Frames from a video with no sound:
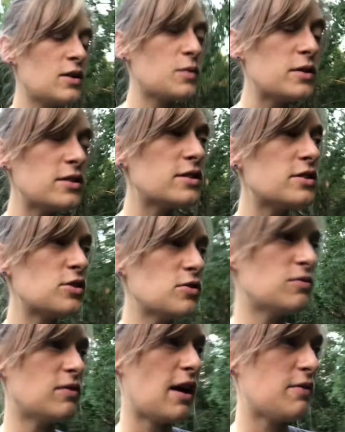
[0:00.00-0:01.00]
What's the
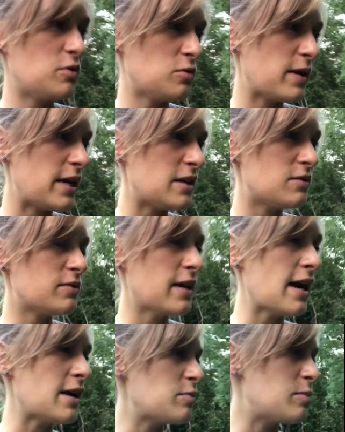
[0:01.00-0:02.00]
survival rate of
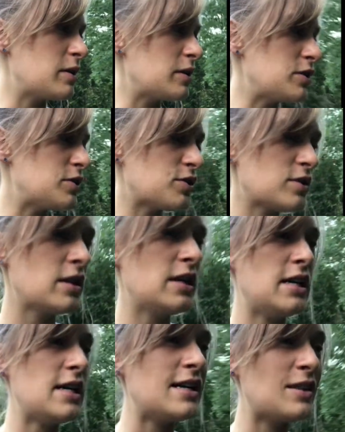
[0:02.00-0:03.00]
caterpillars
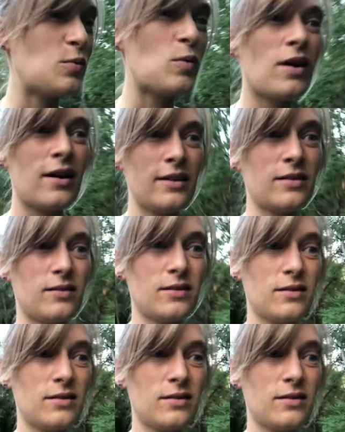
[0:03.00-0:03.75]
in the wild?